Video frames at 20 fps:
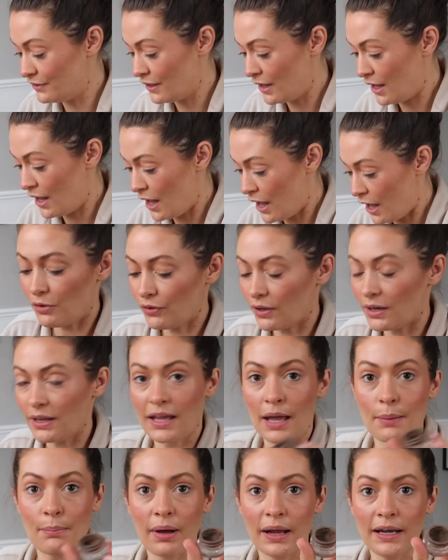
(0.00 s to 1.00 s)
I'm just
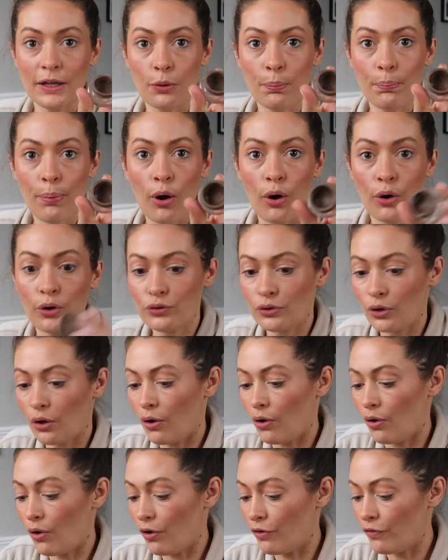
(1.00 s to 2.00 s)
gonna get my little pot
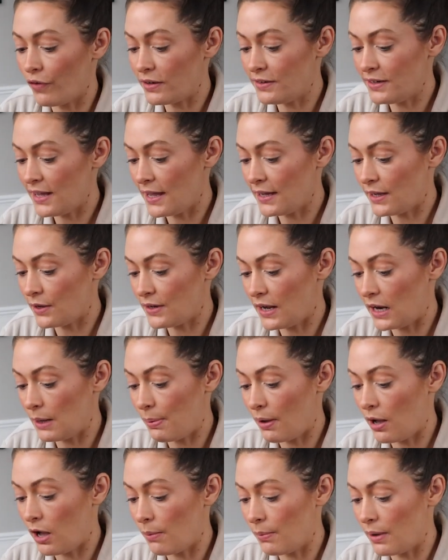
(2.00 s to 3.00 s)
of Diego
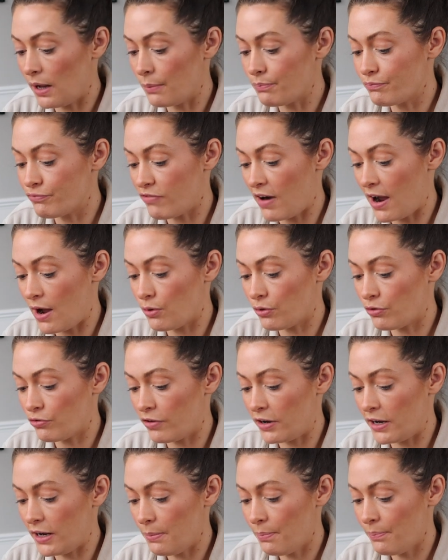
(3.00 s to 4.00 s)
Dalla Palma brow
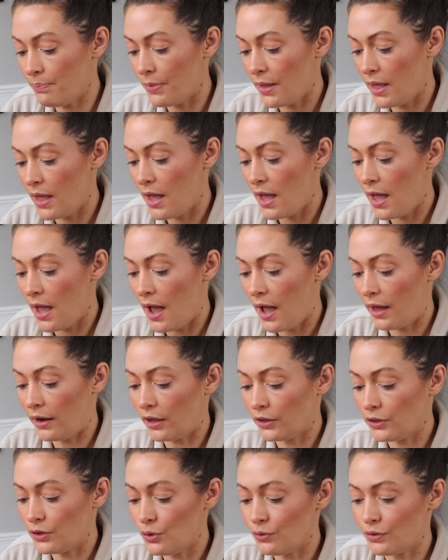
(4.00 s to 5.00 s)
cream
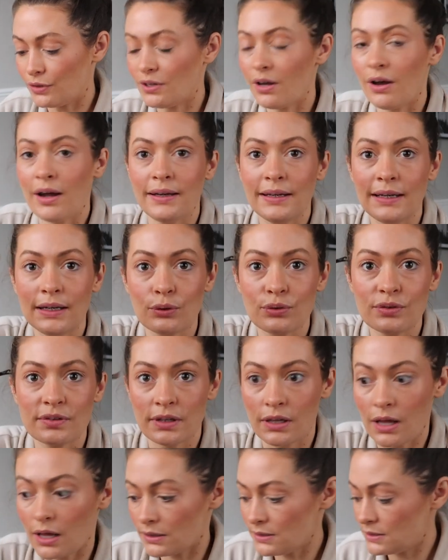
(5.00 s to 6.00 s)
and I use a tiny little
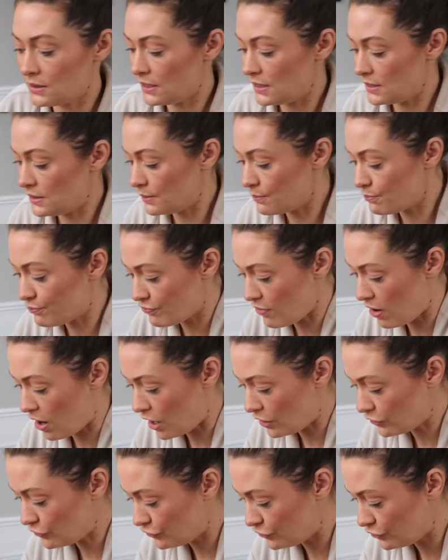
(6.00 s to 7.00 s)
slanted
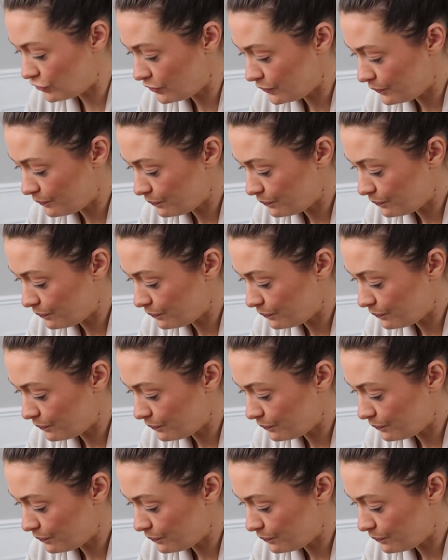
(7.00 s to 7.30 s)
brush